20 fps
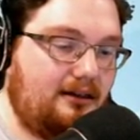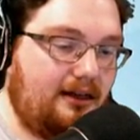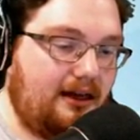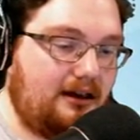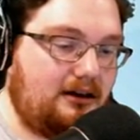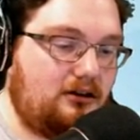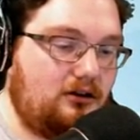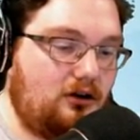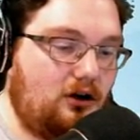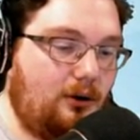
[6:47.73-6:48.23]

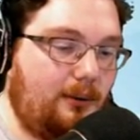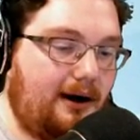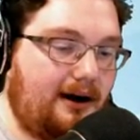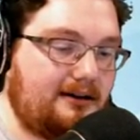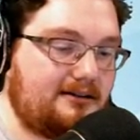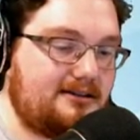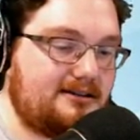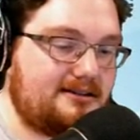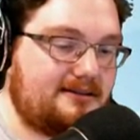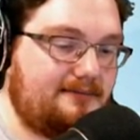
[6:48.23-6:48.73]
they do go
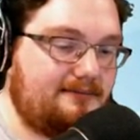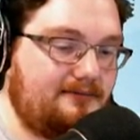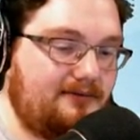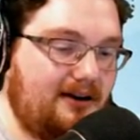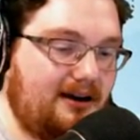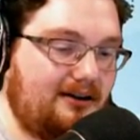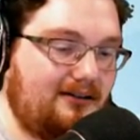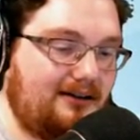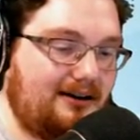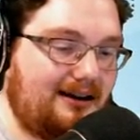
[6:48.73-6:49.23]
out to some
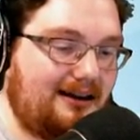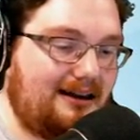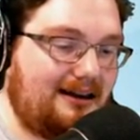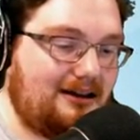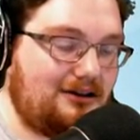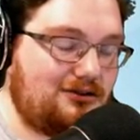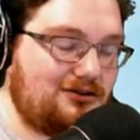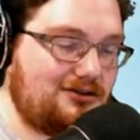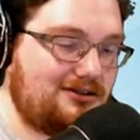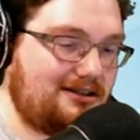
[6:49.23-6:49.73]
very
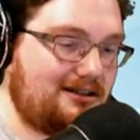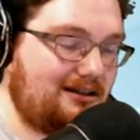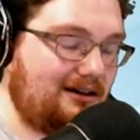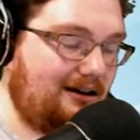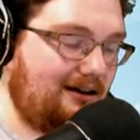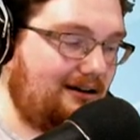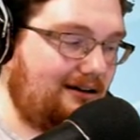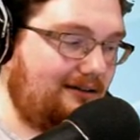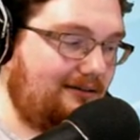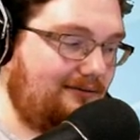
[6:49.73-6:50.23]
interest,
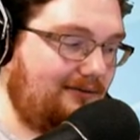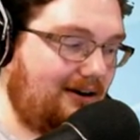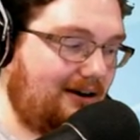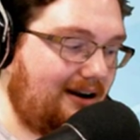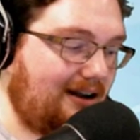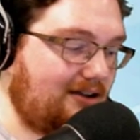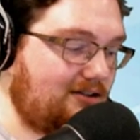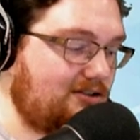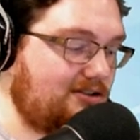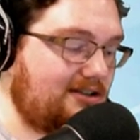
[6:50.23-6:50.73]
uh,
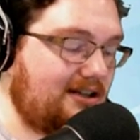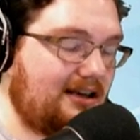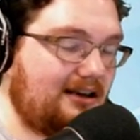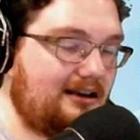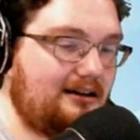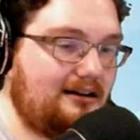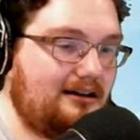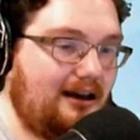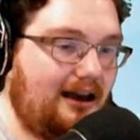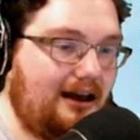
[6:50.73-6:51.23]
very
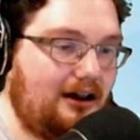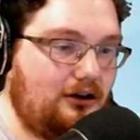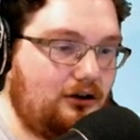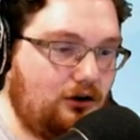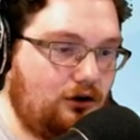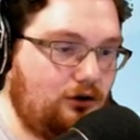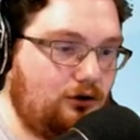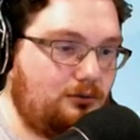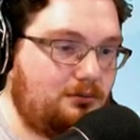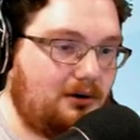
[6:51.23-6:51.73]
interesting
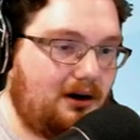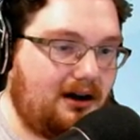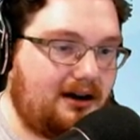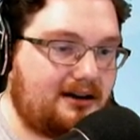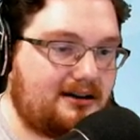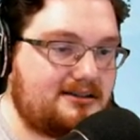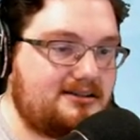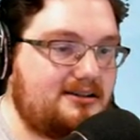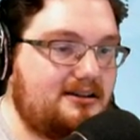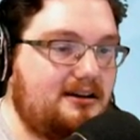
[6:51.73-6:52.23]
and new
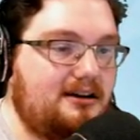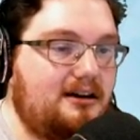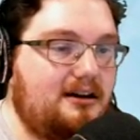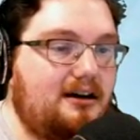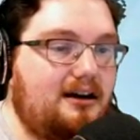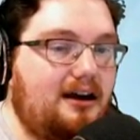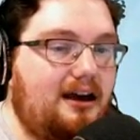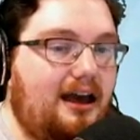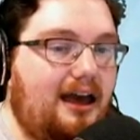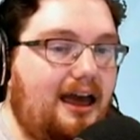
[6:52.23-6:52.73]
products.
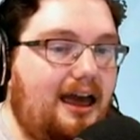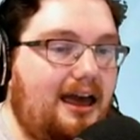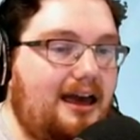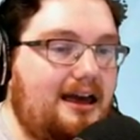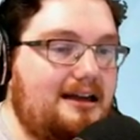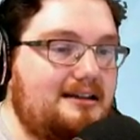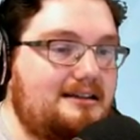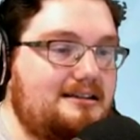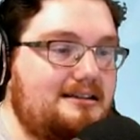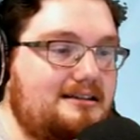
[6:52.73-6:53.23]

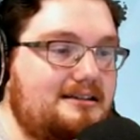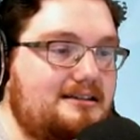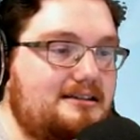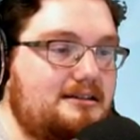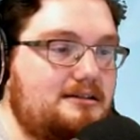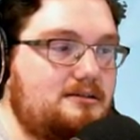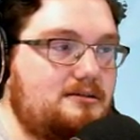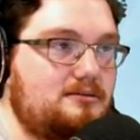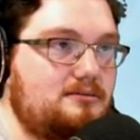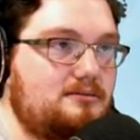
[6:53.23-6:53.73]
And